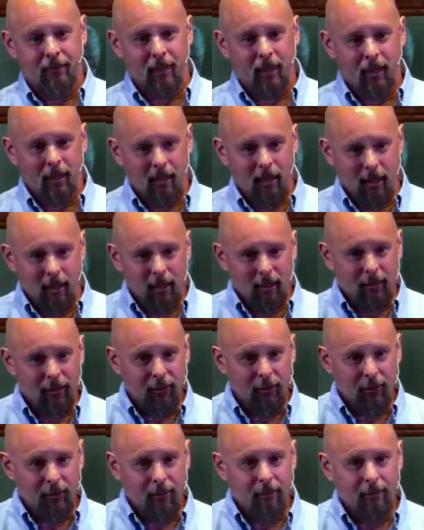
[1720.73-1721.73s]
He
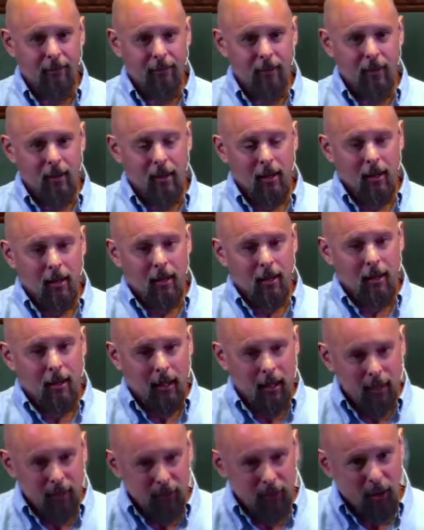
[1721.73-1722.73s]
does.
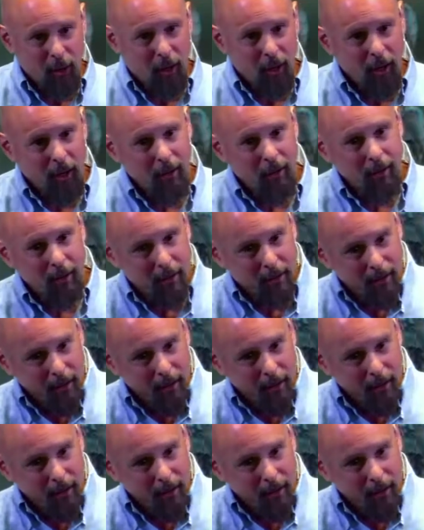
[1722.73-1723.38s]
His heart